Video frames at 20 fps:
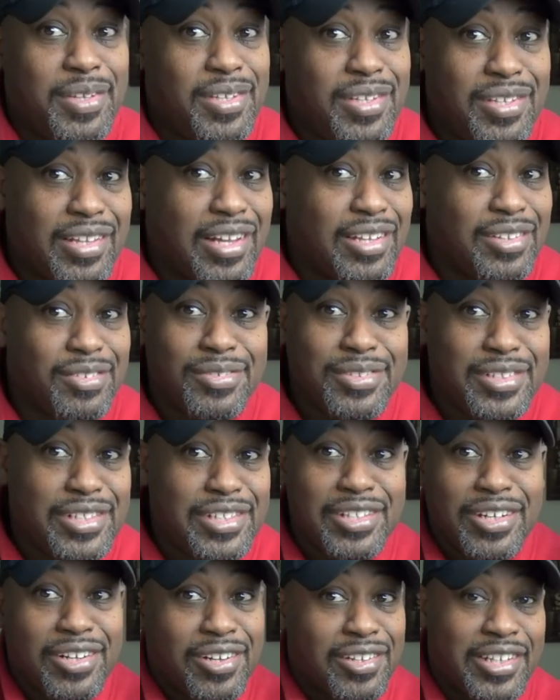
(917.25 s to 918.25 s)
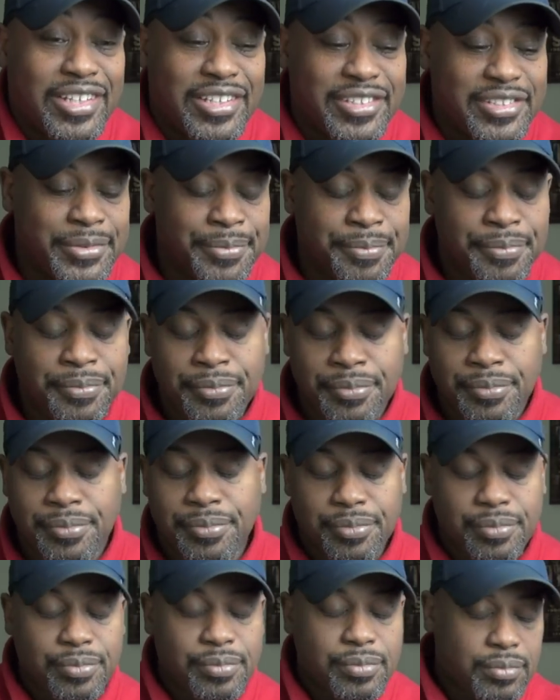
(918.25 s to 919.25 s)
you know i don't need all this
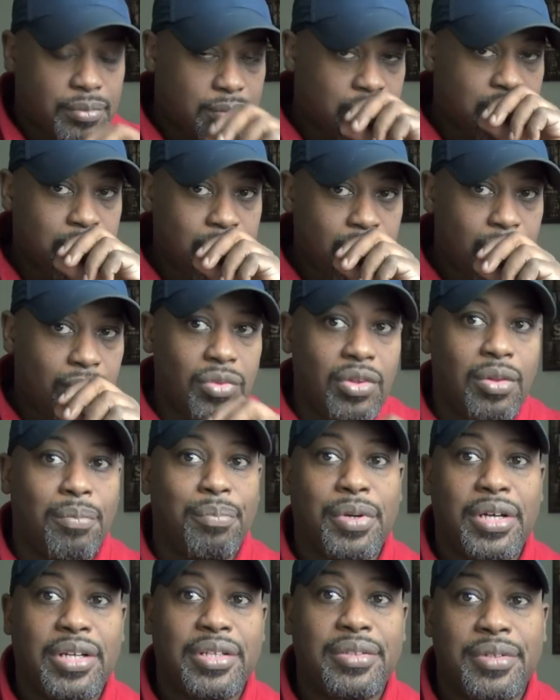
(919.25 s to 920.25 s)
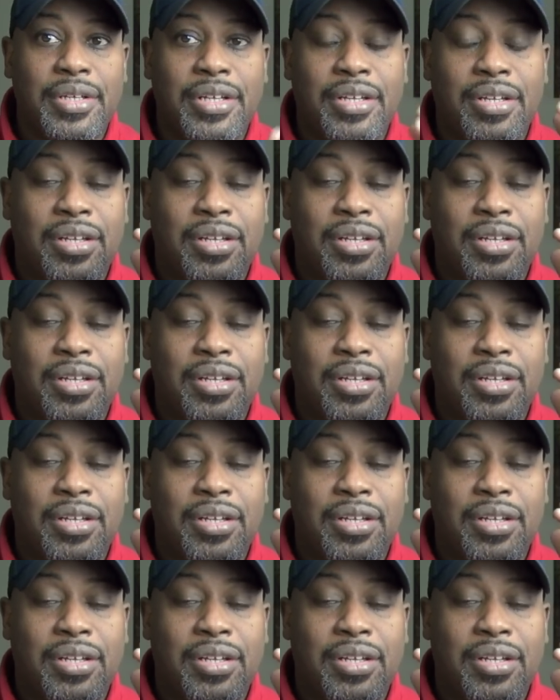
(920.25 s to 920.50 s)
but